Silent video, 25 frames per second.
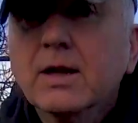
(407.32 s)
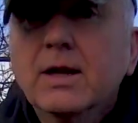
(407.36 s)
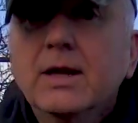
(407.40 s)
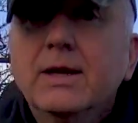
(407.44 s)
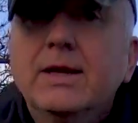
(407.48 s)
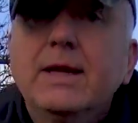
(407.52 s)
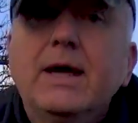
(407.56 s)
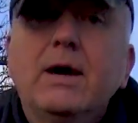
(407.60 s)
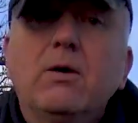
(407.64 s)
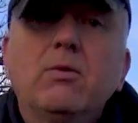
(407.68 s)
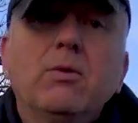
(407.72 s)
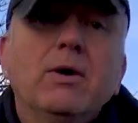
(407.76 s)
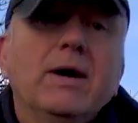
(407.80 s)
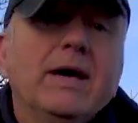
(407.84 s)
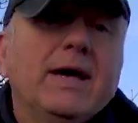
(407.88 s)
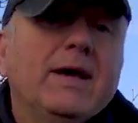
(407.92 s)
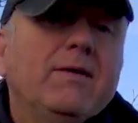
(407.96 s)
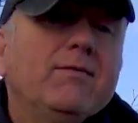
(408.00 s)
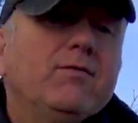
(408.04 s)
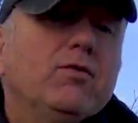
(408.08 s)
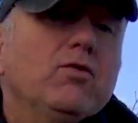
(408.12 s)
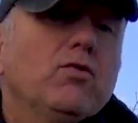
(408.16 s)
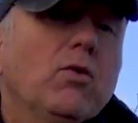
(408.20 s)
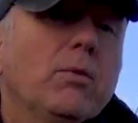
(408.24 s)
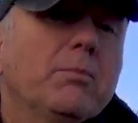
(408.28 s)
Now,
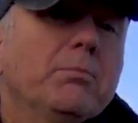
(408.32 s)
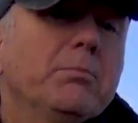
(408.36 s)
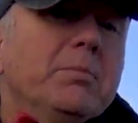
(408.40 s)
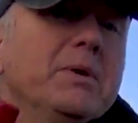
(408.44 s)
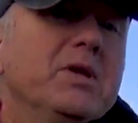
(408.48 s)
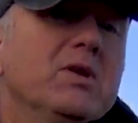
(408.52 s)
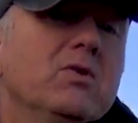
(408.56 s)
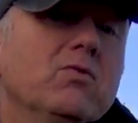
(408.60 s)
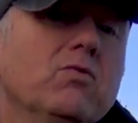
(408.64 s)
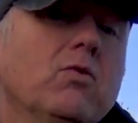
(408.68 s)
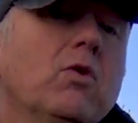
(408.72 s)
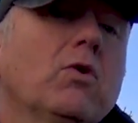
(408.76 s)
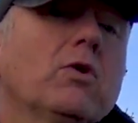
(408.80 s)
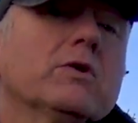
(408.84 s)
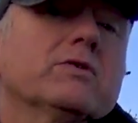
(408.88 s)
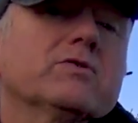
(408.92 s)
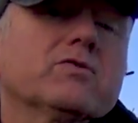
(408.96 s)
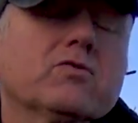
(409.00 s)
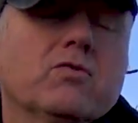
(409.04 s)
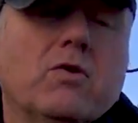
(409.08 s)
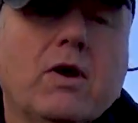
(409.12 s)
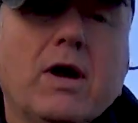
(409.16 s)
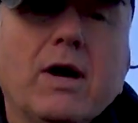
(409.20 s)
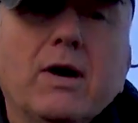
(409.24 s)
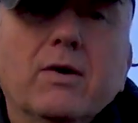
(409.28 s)
if you're on mineralised
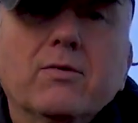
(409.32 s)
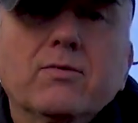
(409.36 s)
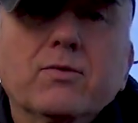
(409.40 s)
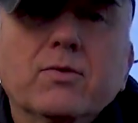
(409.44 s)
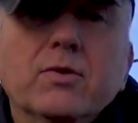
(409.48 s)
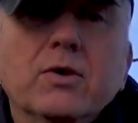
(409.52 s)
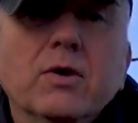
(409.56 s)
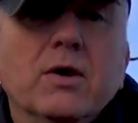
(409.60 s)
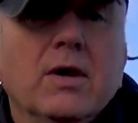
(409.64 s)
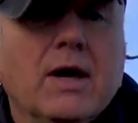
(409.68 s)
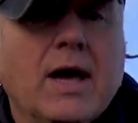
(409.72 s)
ground,